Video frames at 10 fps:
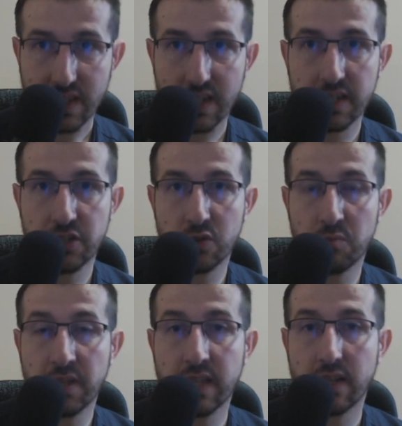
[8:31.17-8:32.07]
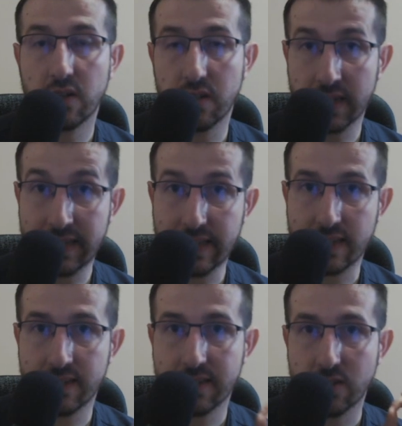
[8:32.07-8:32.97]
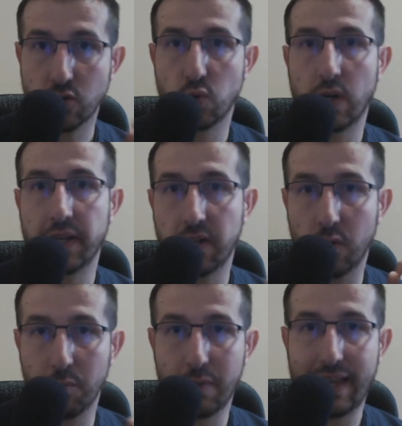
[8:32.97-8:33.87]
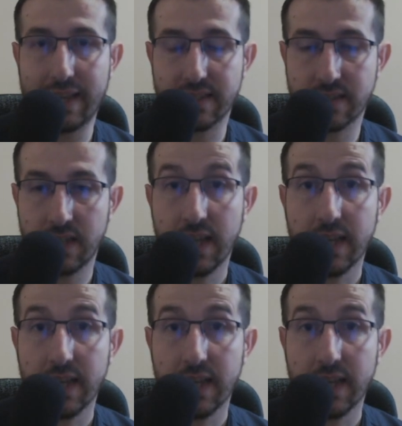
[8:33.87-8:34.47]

It should be again strike or blast.